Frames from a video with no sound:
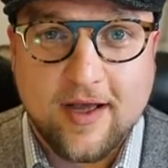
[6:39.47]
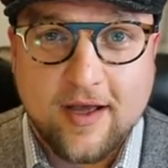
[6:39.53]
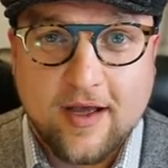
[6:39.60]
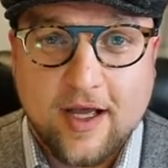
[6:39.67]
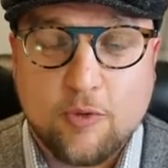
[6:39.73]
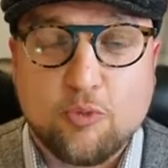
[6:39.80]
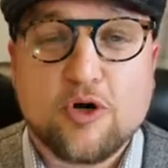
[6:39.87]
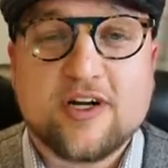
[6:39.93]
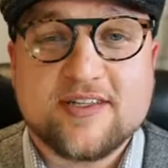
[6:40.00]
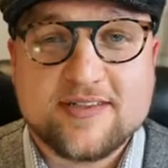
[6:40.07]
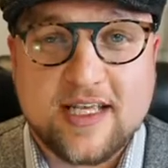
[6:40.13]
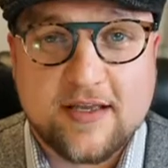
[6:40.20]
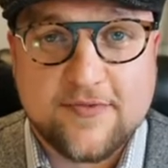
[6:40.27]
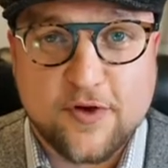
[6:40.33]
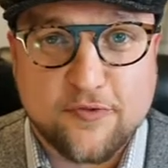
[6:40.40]
and we're going to
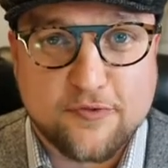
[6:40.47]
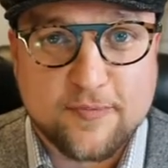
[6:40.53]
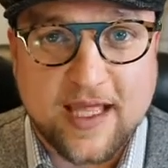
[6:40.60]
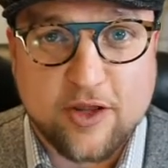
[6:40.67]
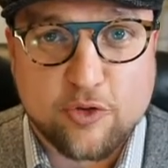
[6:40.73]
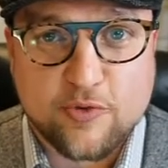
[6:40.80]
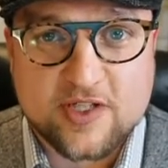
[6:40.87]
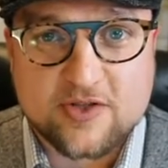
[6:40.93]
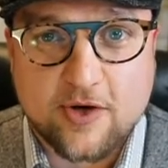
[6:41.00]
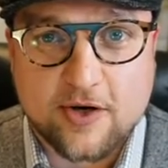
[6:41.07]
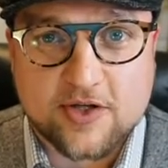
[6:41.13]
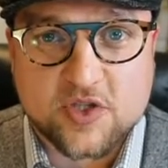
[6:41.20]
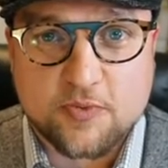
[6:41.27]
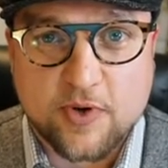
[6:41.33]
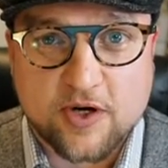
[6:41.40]
save you from that 3-star
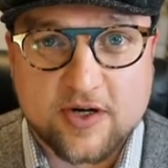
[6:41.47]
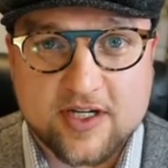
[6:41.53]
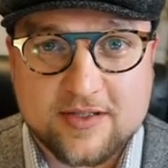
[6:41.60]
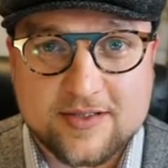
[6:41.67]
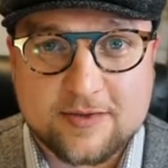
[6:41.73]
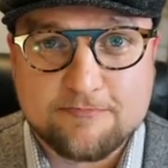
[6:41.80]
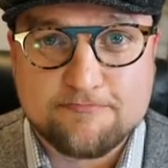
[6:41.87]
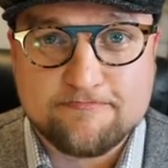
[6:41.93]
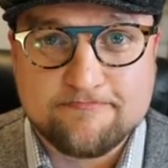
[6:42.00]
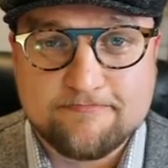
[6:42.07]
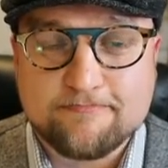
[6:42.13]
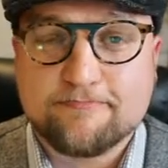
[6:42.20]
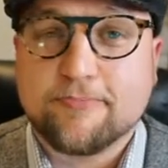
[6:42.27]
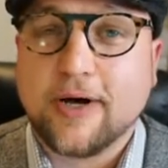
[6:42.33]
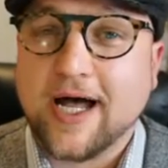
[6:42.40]
experience
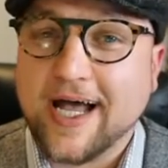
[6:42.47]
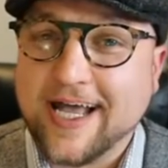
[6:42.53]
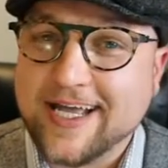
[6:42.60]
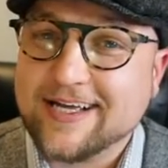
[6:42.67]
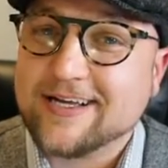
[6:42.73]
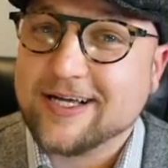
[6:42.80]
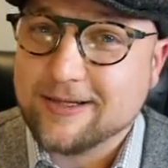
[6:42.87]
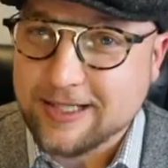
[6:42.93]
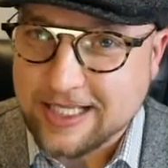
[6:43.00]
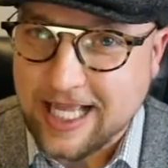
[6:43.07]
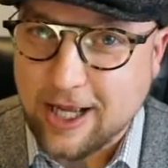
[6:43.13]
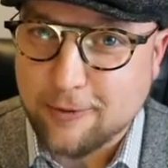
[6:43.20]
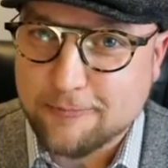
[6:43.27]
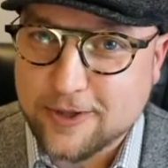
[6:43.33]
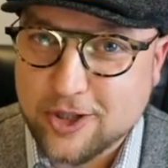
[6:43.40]
by
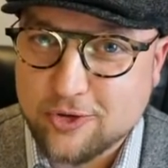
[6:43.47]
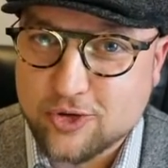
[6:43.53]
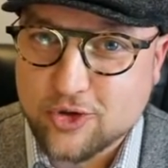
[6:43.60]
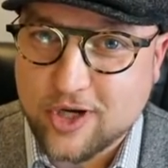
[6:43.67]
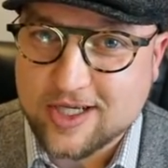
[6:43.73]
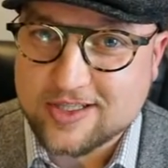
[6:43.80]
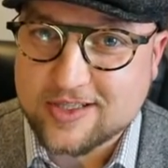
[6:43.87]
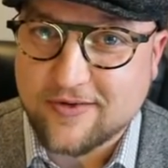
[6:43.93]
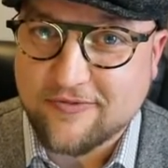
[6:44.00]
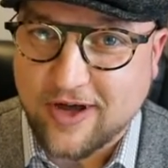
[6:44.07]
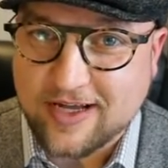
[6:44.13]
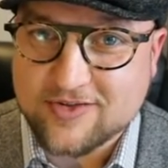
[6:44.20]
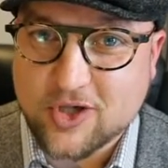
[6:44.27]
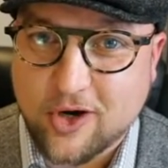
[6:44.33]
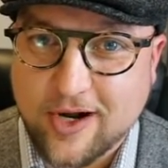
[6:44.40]
helping you trust the
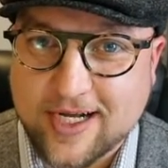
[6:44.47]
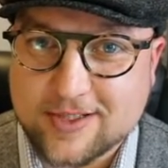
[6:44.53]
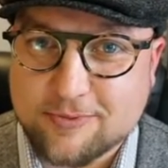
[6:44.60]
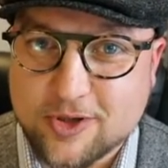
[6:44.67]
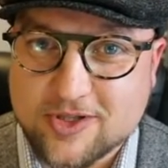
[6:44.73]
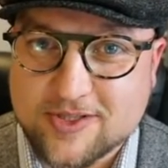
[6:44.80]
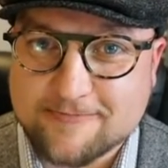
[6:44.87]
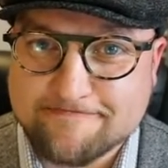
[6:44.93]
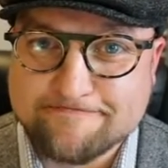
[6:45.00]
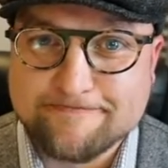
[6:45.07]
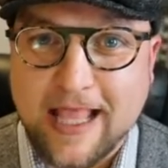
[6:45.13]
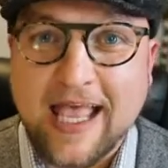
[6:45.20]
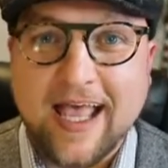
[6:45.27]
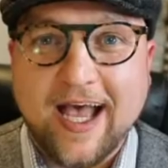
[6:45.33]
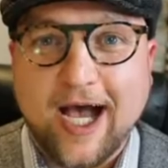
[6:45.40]
5-star experts.
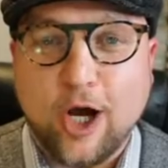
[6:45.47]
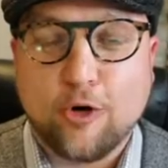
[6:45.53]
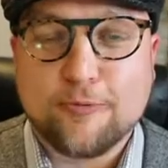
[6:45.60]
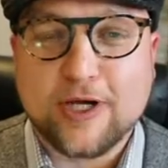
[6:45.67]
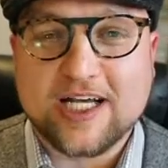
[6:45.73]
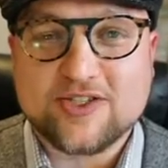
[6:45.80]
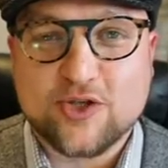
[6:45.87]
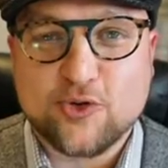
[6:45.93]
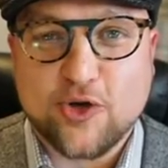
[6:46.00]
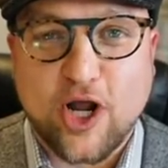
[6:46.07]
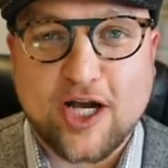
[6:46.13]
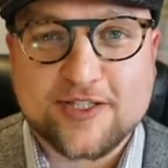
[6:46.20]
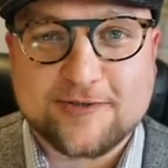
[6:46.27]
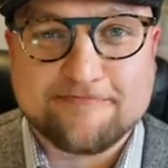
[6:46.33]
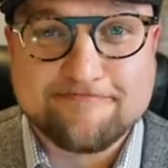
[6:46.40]
I hope you guys are doing
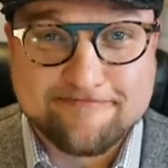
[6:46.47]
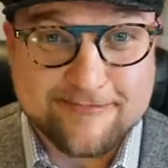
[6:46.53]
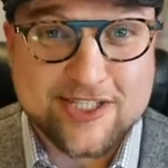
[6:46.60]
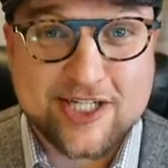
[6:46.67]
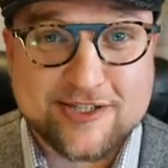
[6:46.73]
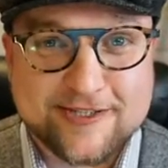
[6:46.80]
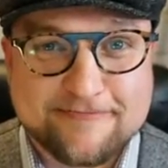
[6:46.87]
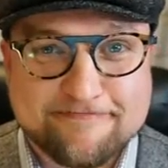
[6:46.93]
awesome. Cheers.